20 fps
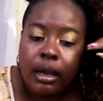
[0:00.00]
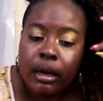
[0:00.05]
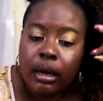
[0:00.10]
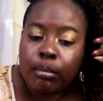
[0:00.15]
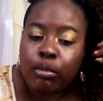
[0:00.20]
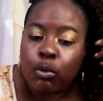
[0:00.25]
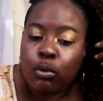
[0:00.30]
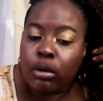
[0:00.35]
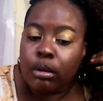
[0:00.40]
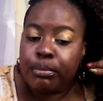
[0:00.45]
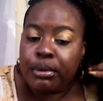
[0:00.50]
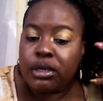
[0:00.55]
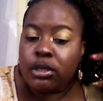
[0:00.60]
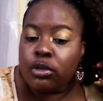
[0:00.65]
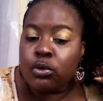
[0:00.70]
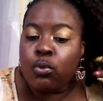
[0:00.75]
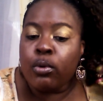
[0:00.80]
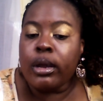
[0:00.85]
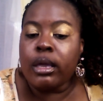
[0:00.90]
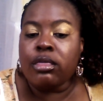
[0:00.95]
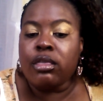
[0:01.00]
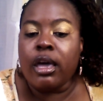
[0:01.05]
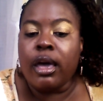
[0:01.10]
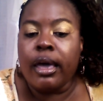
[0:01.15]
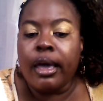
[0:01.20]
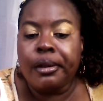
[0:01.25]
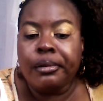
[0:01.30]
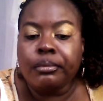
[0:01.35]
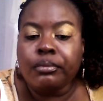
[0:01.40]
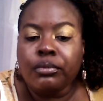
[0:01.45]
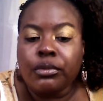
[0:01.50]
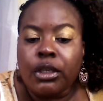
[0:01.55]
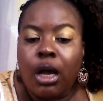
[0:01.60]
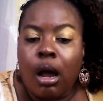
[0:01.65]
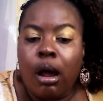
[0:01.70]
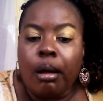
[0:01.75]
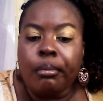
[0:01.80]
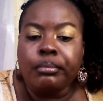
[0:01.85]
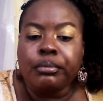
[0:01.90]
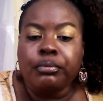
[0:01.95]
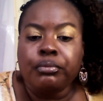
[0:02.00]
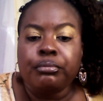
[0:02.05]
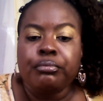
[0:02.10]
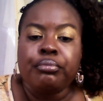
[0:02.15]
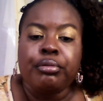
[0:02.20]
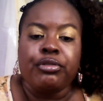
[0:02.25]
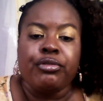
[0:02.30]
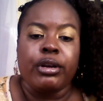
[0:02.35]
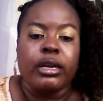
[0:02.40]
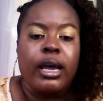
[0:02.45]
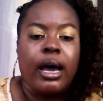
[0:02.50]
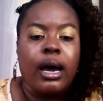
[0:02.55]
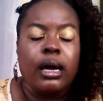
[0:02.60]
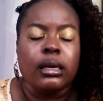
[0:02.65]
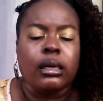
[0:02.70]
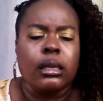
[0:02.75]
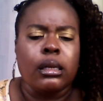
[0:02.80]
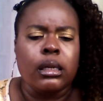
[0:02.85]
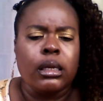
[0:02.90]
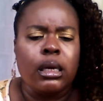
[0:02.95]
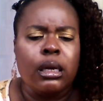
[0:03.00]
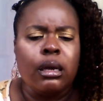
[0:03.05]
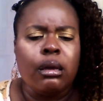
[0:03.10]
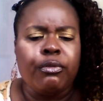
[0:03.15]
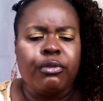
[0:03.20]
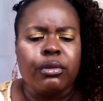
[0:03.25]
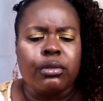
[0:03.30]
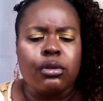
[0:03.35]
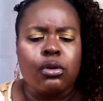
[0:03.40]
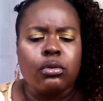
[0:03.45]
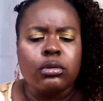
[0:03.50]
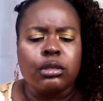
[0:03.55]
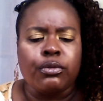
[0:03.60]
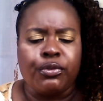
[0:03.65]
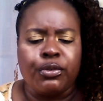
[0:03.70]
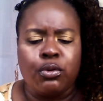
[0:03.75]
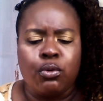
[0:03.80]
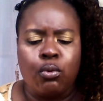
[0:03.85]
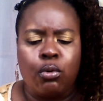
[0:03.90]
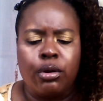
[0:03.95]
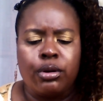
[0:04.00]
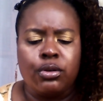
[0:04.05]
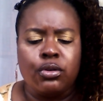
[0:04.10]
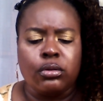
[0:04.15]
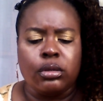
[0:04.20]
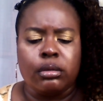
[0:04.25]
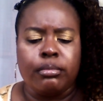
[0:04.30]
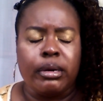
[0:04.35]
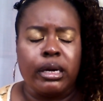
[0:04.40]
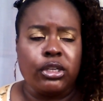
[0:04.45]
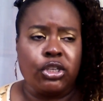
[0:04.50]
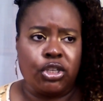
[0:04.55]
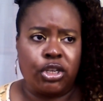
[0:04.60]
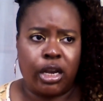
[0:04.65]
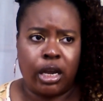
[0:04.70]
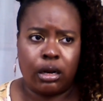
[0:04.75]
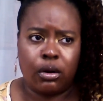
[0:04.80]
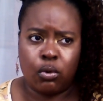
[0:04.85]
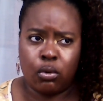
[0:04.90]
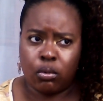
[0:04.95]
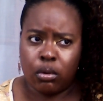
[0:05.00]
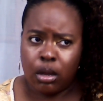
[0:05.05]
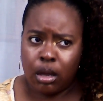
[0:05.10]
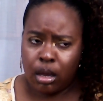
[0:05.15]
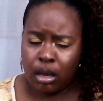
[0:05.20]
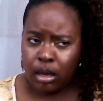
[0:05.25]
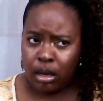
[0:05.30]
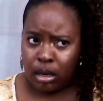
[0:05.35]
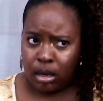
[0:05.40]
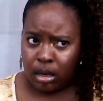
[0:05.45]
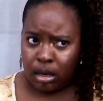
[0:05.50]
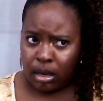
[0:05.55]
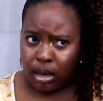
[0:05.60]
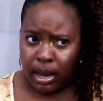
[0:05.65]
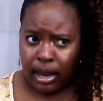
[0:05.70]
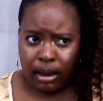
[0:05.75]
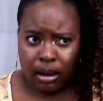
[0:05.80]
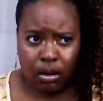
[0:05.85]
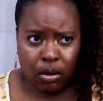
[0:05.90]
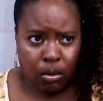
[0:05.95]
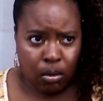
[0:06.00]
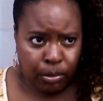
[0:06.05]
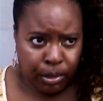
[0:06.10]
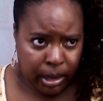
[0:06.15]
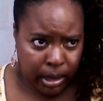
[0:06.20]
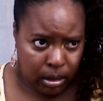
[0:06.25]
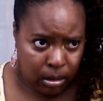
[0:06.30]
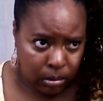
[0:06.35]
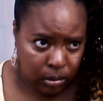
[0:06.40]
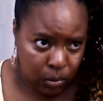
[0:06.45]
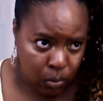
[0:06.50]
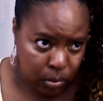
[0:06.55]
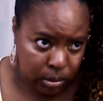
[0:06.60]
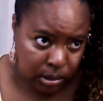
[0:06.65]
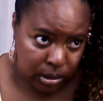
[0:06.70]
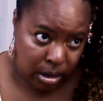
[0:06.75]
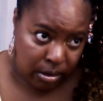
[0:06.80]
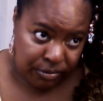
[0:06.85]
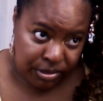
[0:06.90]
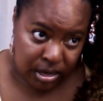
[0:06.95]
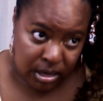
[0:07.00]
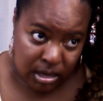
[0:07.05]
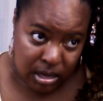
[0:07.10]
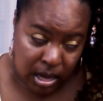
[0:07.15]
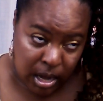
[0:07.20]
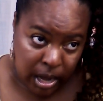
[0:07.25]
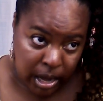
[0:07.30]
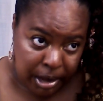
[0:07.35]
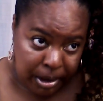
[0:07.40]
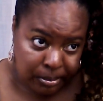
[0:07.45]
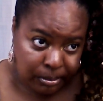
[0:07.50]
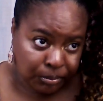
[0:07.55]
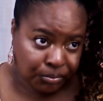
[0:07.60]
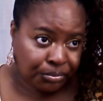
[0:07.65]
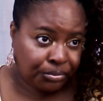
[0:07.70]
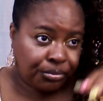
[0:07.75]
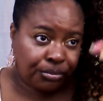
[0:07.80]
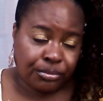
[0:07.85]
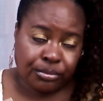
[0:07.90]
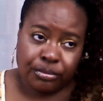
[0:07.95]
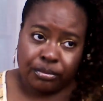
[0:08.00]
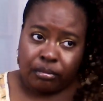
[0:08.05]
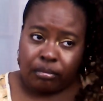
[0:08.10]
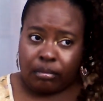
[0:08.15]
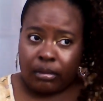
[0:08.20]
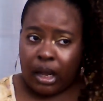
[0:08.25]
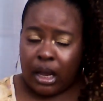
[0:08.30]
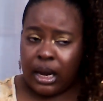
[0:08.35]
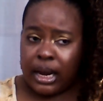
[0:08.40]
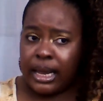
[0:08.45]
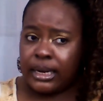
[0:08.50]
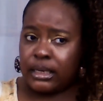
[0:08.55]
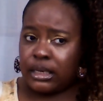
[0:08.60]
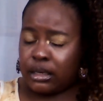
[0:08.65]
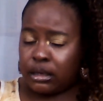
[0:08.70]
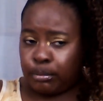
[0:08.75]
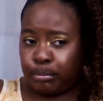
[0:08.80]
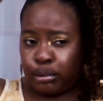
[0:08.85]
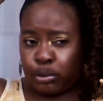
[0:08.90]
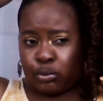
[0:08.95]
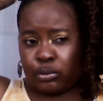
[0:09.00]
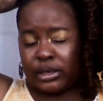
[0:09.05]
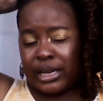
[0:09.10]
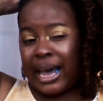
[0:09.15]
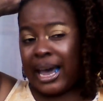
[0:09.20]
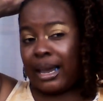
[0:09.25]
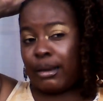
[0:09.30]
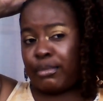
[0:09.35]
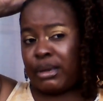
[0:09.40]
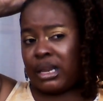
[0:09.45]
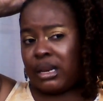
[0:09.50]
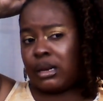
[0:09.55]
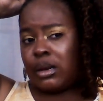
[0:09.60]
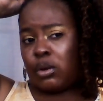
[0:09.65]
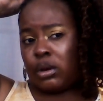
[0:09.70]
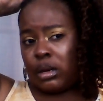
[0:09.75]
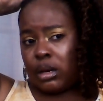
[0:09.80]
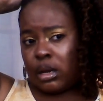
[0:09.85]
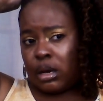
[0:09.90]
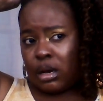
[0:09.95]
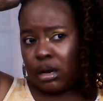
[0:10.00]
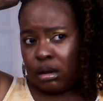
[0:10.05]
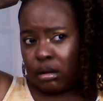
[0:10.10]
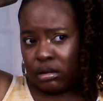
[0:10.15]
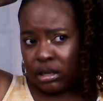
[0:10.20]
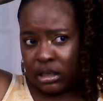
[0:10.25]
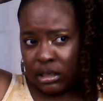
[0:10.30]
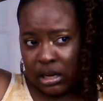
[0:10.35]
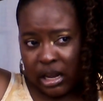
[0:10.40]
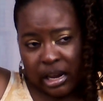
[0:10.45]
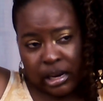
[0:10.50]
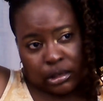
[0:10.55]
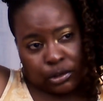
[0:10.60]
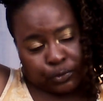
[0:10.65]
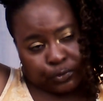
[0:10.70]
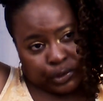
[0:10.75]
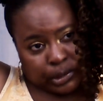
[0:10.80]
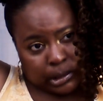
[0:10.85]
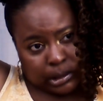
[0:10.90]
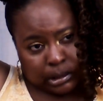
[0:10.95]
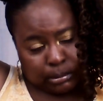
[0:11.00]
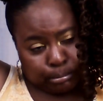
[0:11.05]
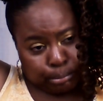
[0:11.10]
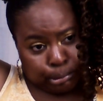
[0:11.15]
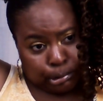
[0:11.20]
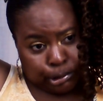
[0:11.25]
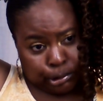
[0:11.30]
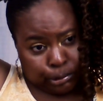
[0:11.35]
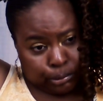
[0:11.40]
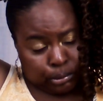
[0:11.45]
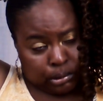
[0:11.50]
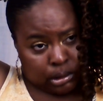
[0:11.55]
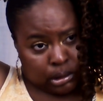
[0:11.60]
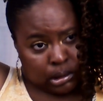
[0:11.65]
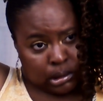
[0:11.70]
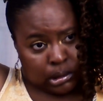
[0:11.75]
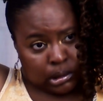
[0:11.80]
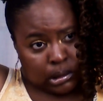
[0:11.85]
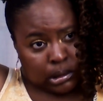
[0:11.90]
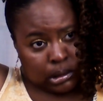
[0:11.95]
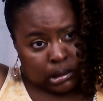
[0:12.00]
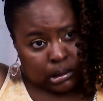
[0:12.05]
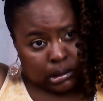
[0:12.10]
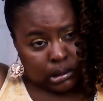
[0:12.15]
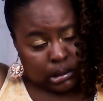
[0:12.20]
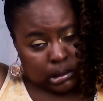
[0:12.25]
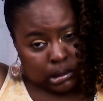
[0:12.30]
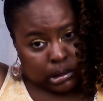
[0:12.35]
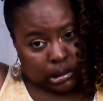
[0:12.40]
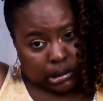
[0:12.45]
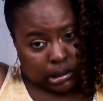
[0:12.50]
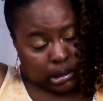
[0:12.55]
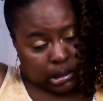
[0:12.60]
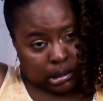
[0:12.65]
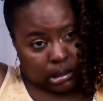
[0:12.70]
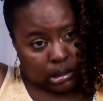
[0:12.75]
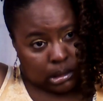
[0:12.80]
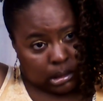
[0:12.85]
And I'm going to be doing that periodically. For those of you who are new to my channel, I call that colors of the day. And I did a blue diamond slash filling blue look.